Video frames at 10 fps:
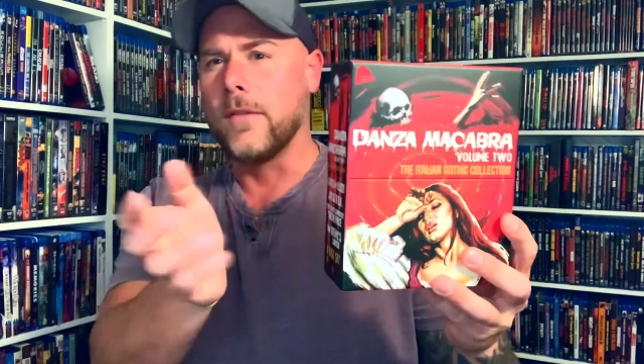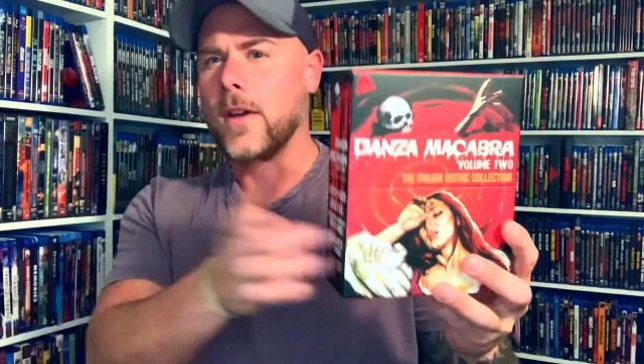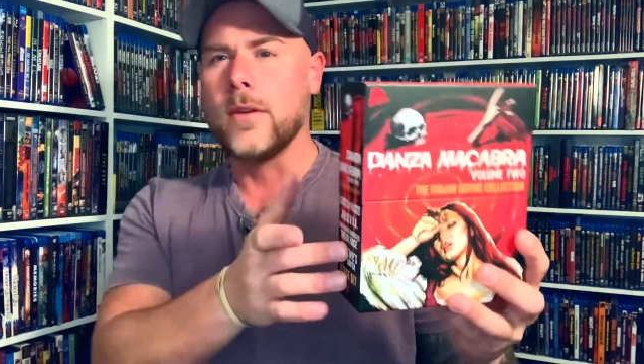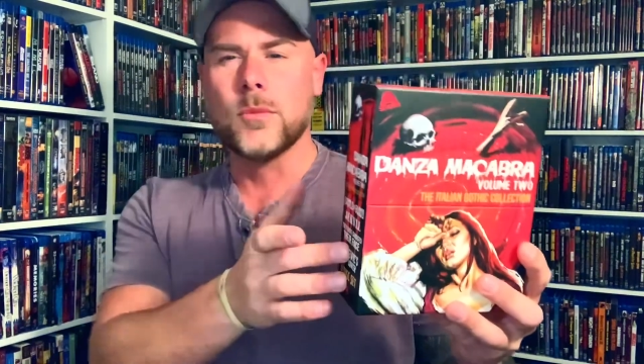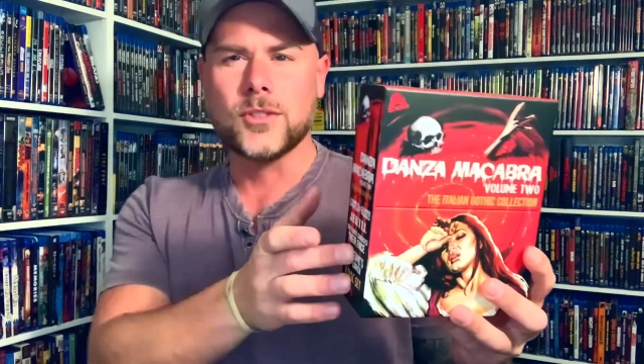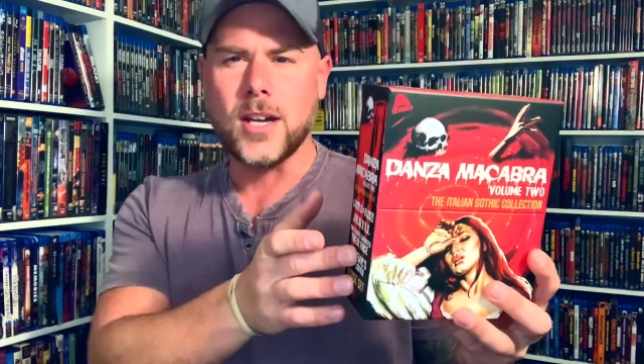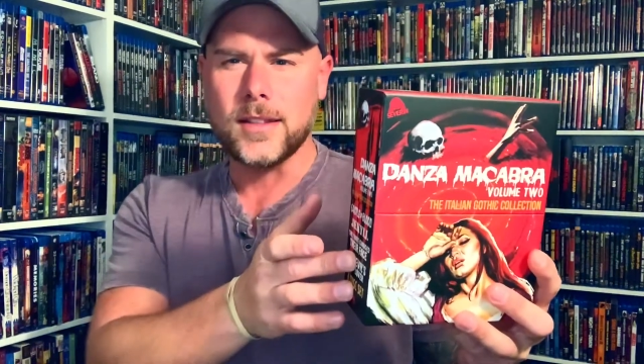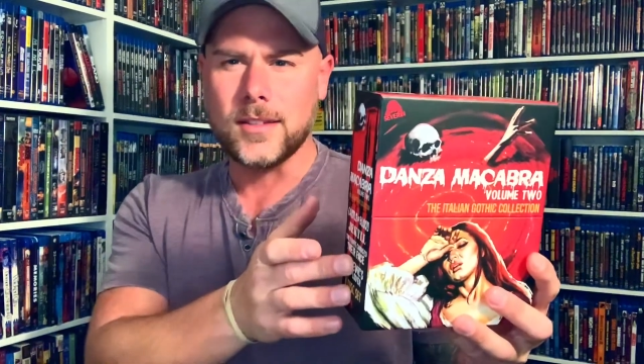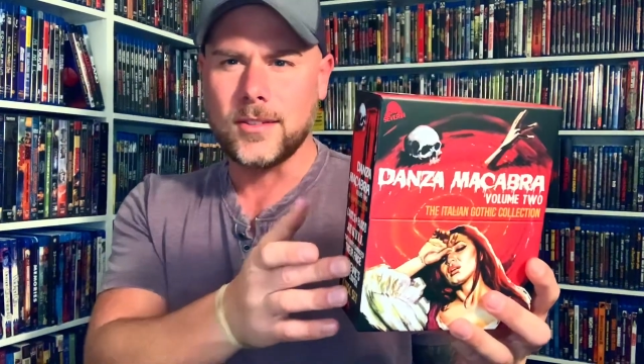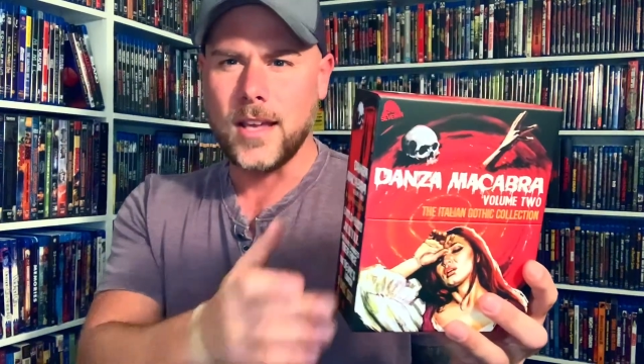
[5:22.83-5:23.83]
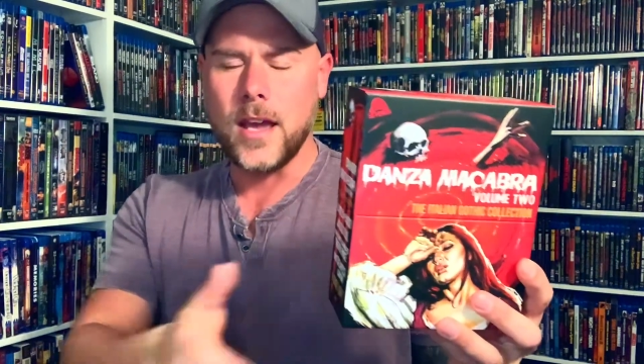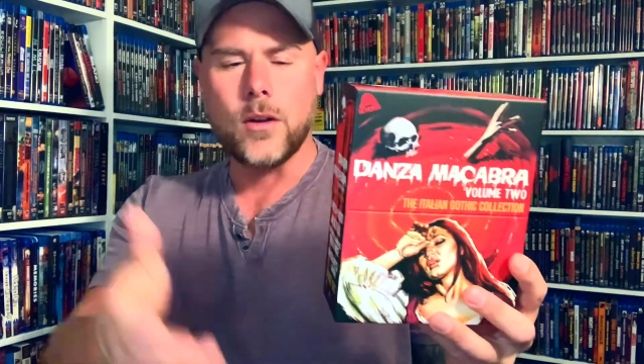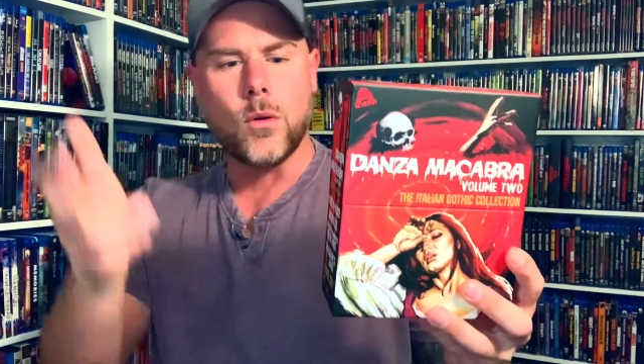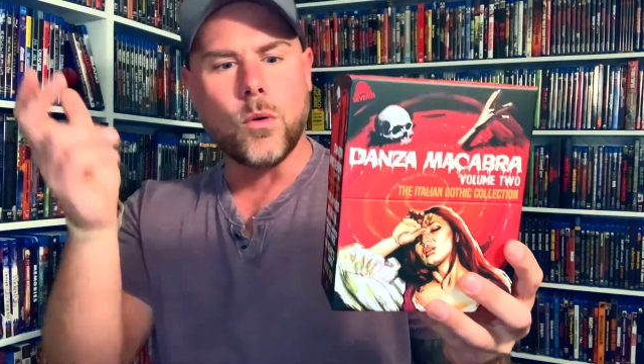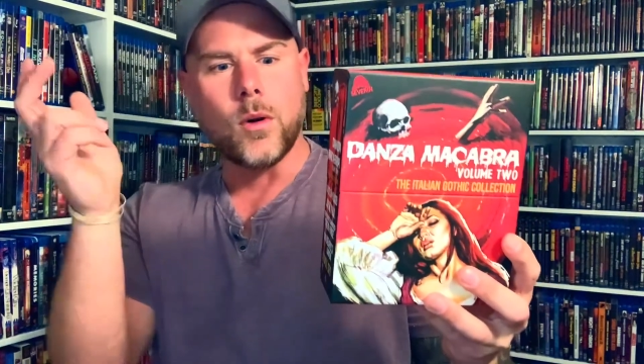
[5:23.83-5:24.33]
if anyone's got the
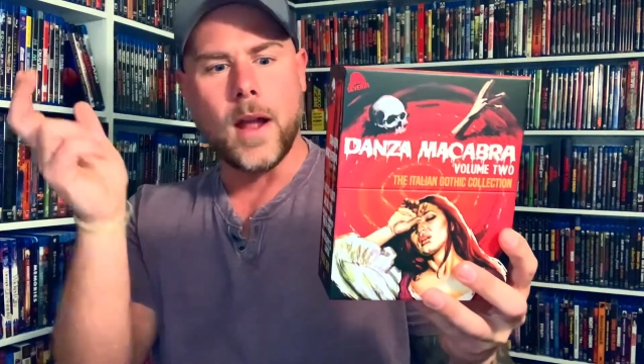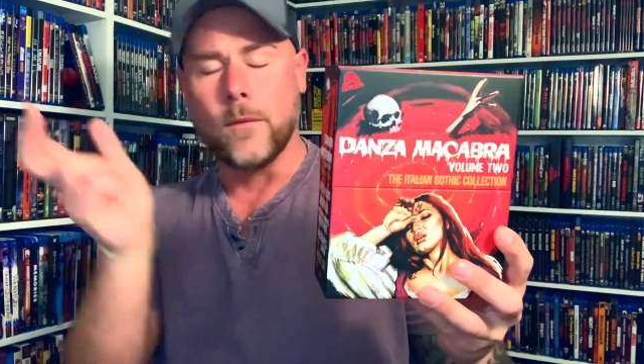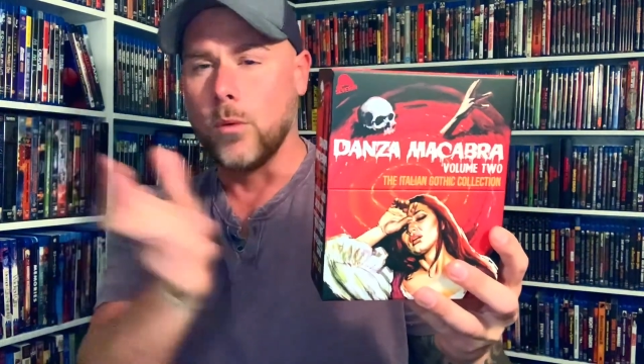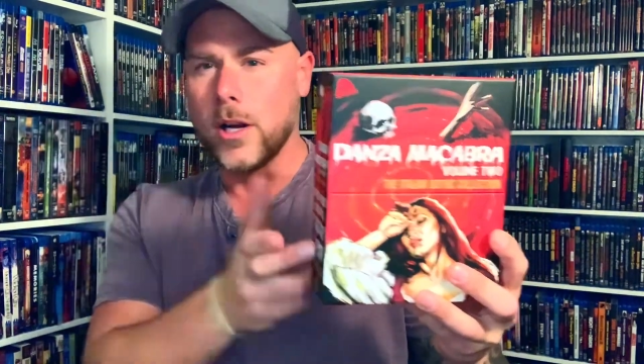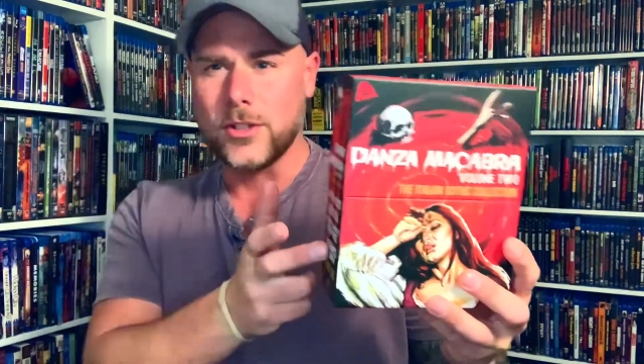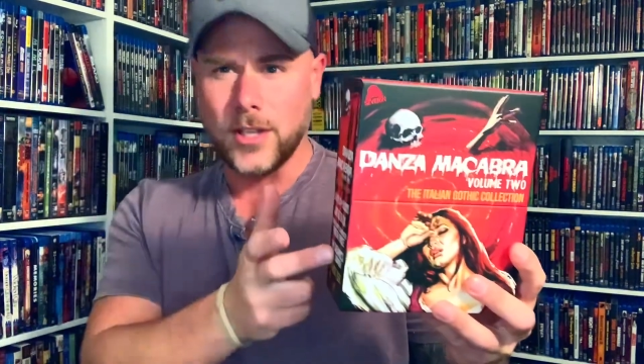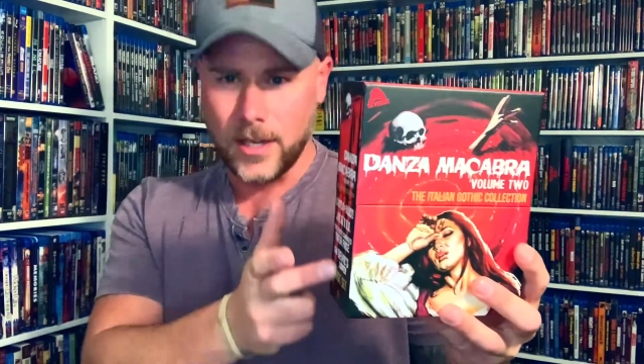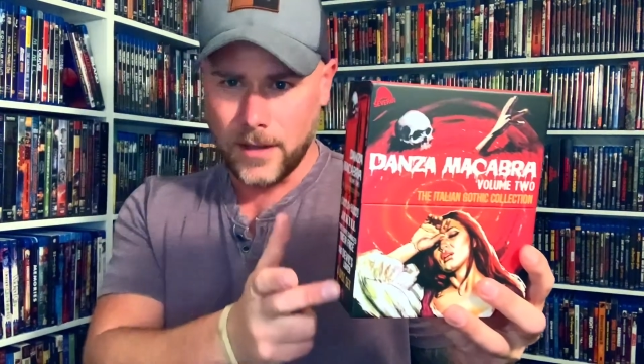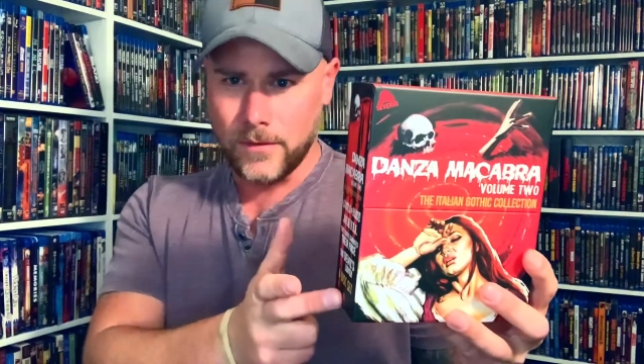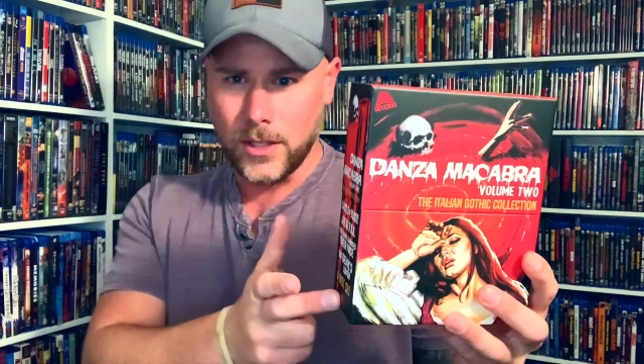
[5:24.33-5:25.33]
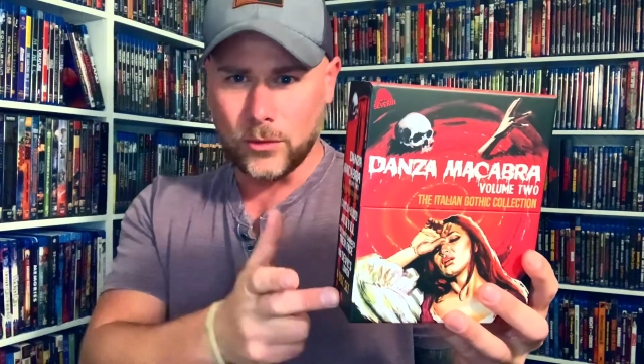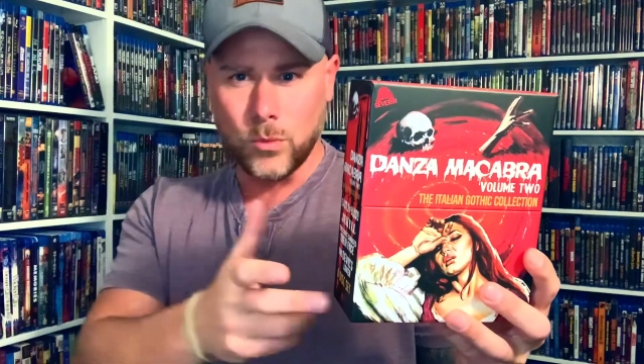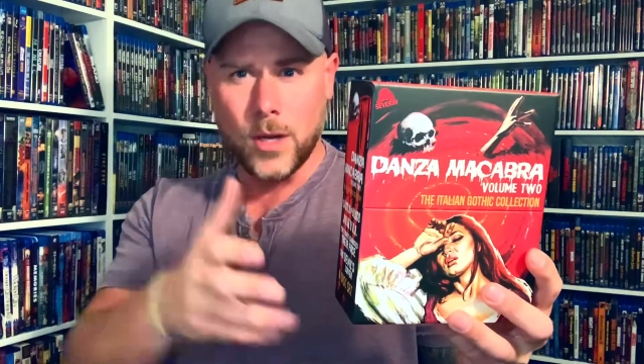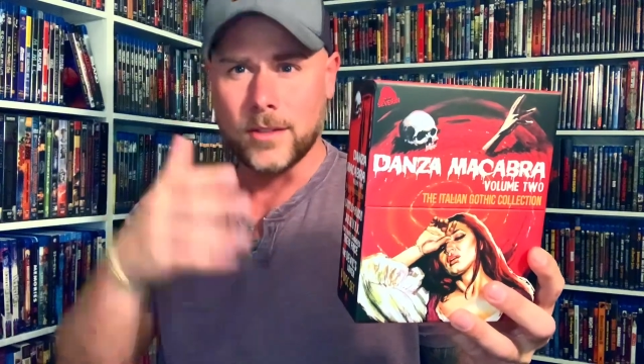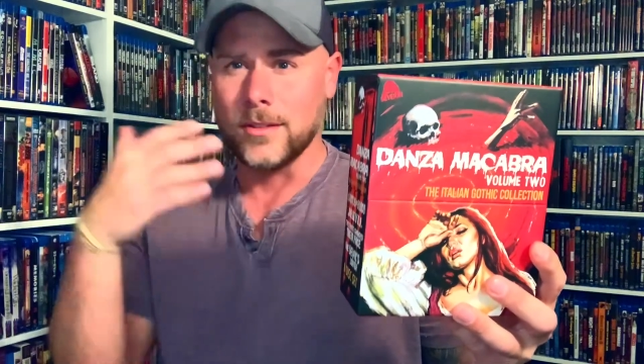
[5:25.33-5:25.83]
set or have watched any of these
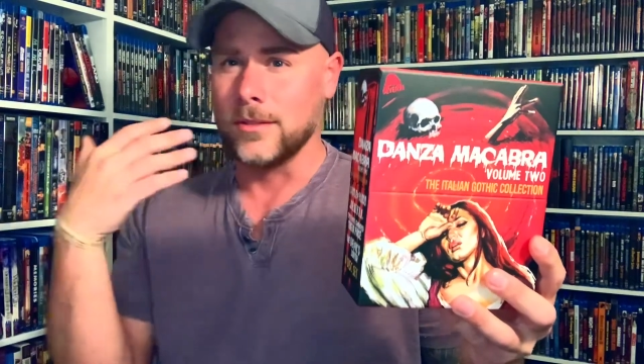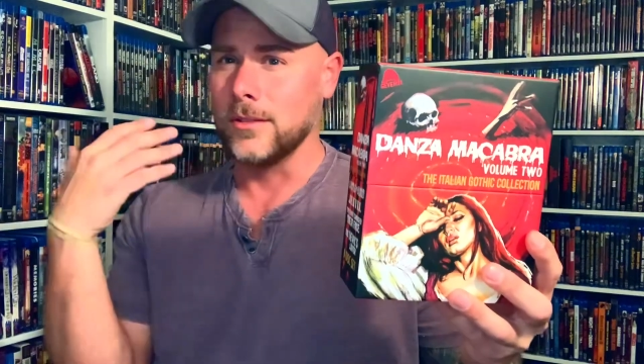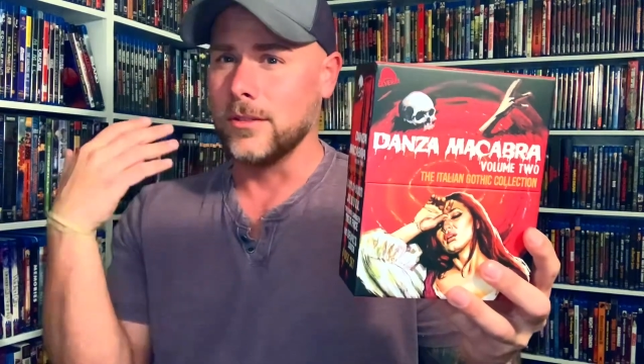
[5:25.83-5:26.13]
ones,